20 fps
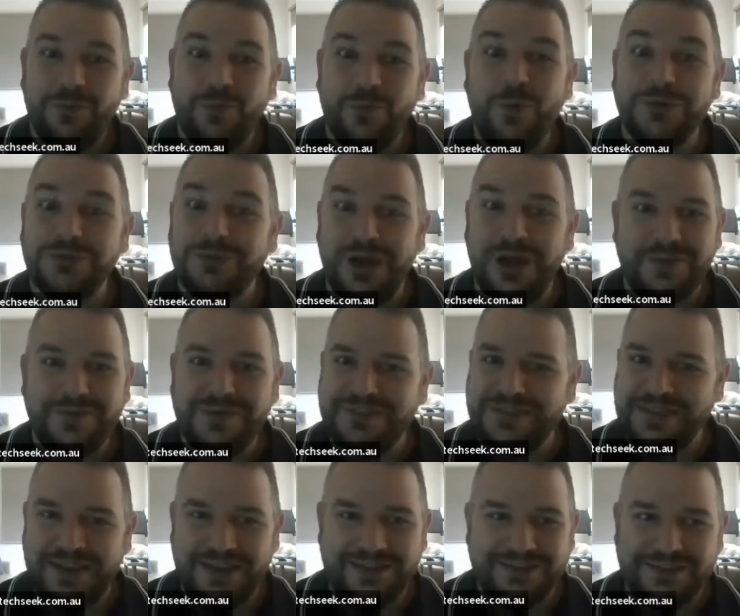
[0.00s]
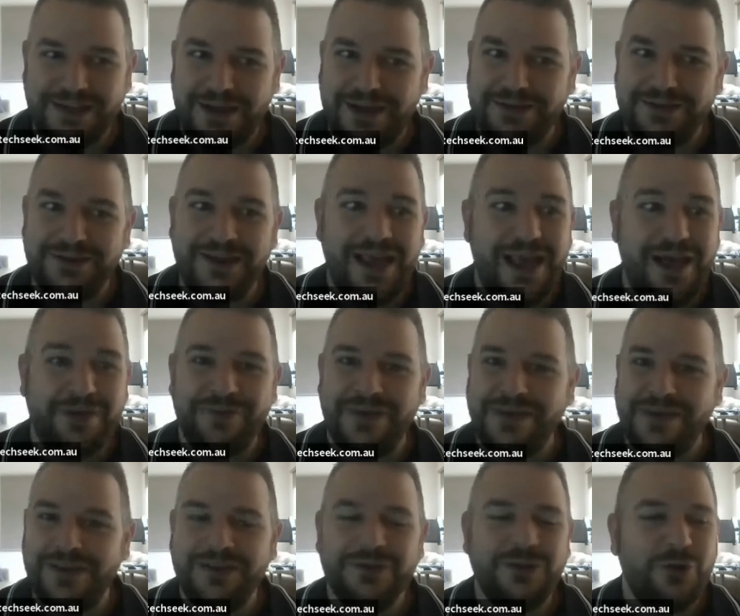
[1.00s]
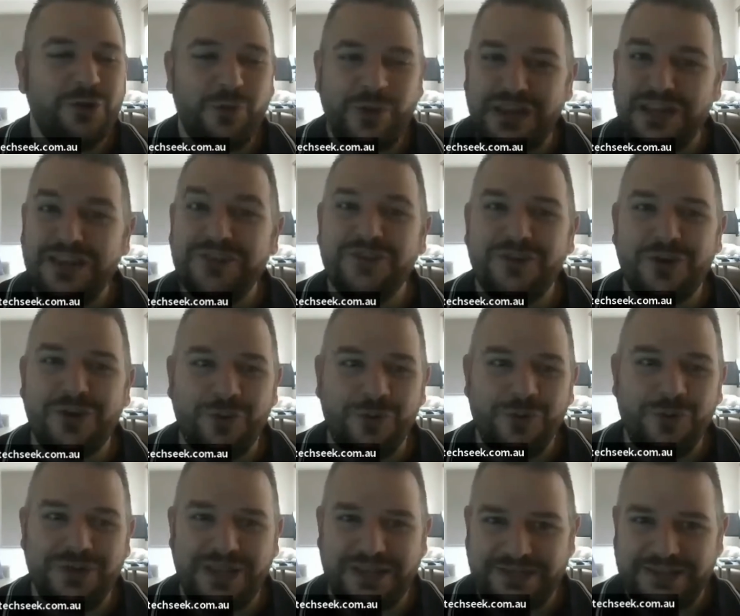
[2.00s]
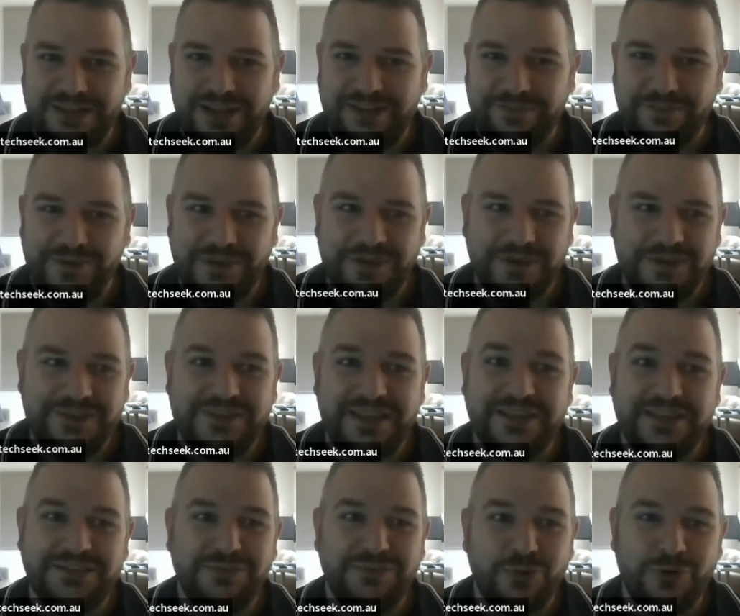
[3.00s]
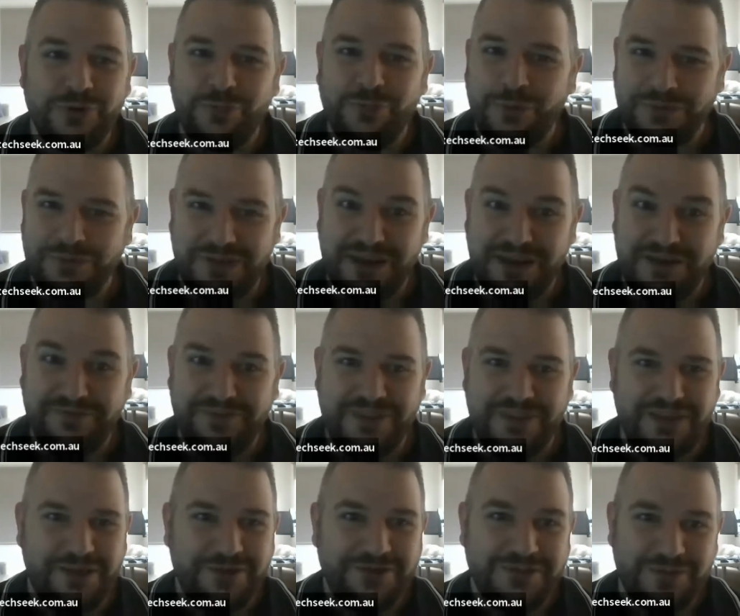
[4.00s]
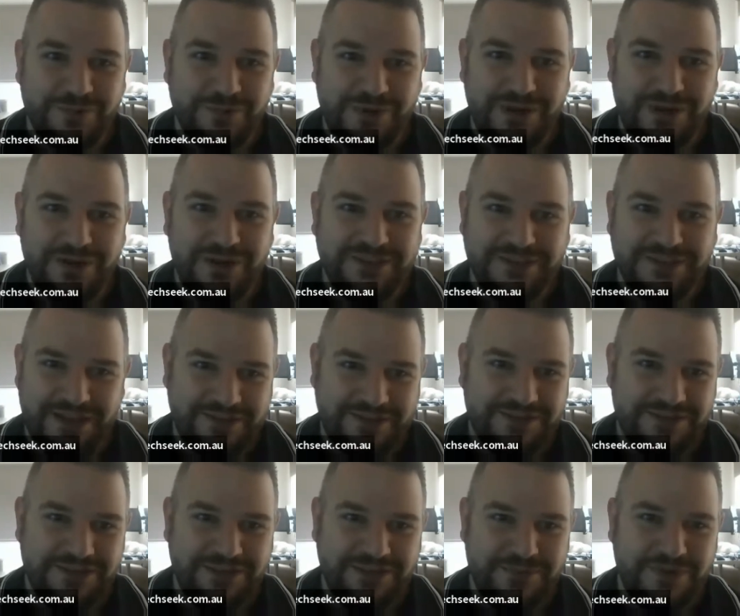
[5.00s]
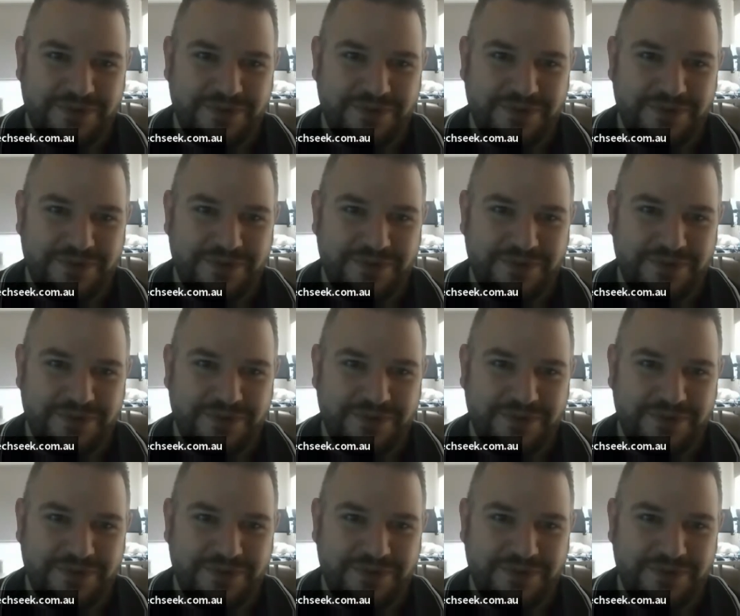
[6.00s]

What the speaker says: What time does it get done? How regular? You know, we need to know all that stuff, because that's more important than everything else that we assess in the